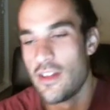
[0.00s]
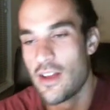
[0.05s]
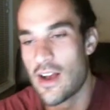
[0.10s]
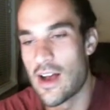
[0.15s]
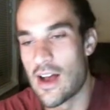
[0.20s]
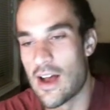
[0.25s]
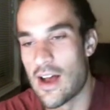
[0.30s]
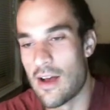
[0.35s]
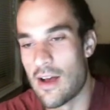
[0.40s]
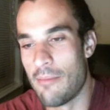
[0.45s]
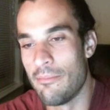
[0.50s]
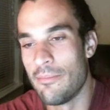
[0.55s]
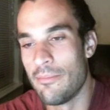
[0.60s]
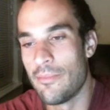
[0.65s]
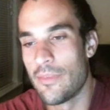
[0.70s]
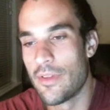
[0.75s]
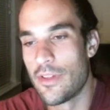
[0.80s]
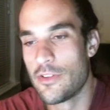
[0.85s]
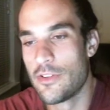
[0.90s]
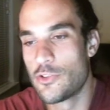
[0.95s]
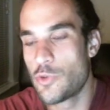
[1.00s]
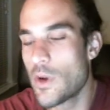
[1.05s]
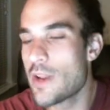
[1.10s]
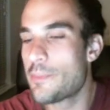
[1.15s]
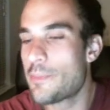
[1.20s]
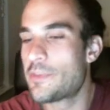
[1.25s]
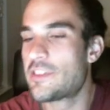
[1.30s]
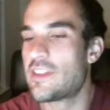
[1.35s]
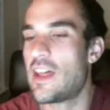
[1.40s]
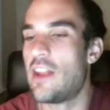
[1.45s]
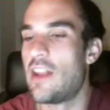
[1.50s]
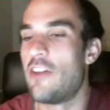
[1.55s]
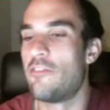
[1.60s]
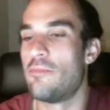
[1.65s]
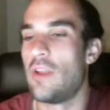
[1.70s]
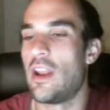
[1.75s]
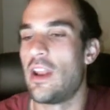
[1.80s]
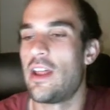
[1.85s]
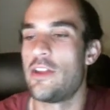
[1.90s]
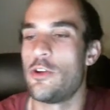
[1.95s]
20% of
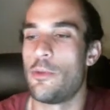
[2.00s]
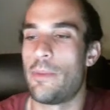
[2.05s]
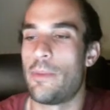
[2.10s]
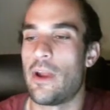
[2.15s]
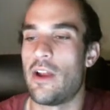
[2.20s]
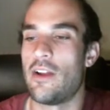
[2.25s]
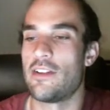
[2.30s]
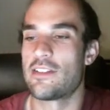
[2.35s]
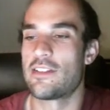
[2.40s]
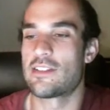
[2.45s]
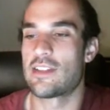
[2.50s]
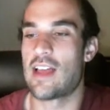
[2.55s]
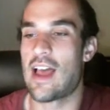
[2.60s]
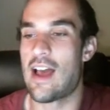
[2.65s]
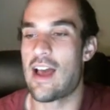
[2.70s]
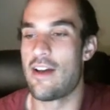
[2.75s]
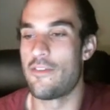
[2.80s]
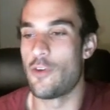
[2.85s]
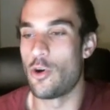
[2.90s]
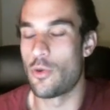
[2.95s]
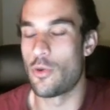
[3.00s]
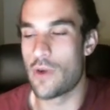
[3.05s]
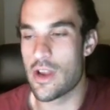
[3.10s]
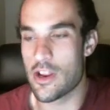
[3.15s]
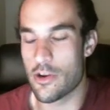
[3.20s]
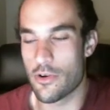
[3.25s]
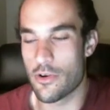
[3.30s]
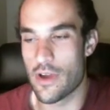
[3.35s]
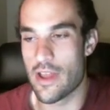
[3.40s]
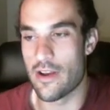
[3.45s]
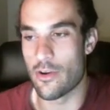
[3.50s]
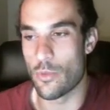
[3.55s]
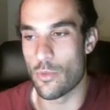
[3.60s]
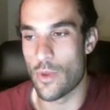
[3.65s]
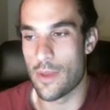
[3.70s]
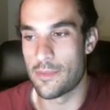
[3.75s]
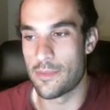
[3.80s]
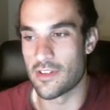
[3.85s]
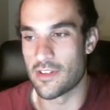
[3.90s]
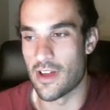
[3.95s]
millennial parents have already created a
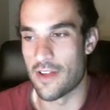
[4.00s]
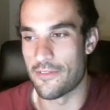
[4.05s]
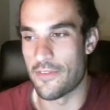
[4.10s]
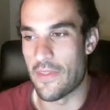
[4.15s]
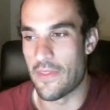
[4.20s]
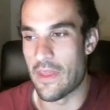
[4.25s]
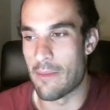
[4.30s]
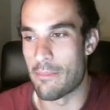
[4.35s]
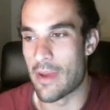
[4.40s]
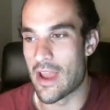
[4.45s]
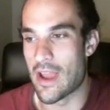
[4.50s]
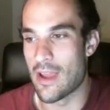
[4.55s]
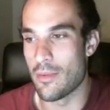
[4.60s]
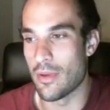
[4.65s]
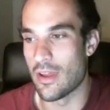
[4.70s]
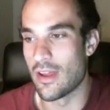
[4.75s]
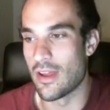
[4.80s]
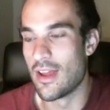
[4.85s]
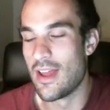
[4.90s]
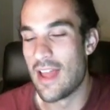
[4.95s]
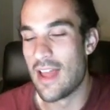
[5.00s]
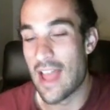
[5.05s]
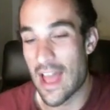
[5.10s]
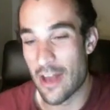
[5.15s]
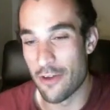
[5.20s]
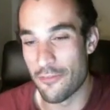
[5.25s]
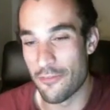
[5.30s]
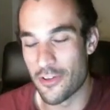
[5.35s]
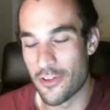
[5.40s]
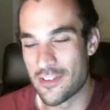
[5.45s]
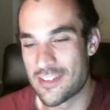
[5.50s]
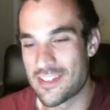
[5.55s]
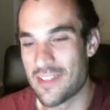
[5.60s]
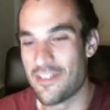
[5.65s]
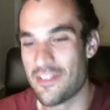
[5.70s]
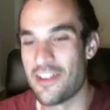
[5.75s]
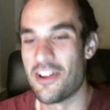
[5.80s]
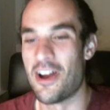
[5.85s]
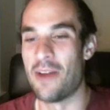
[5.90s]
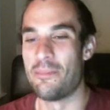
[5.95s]
website for their baby, and of those
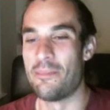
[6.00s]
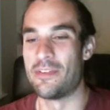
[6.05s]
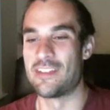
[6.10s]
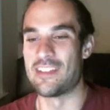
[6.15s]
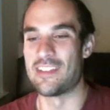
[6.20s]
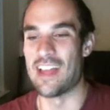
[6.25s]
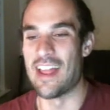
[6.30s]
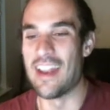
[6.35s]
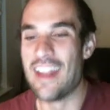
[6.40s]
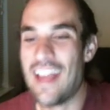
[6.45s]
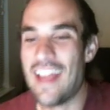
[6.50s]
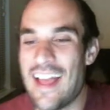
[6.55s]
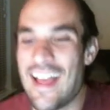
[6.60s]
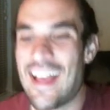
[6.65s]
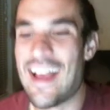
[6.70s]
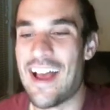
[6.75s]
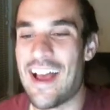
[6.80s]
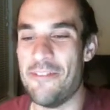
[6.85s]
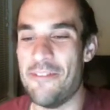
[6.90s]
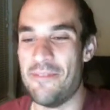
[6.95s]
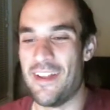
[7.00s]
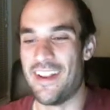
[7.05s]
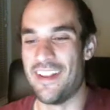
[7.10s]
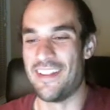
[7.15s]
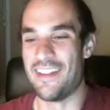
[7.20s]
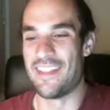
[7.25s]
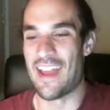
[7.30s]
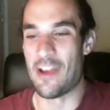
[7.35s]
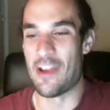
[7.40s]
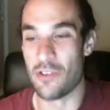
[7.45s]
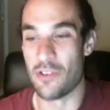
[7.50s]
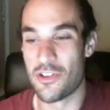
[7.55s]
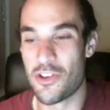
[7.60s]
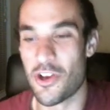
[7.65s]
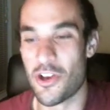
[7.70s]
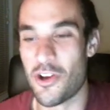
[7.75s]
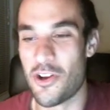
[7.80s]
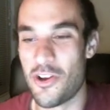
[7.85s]
79% admitted they would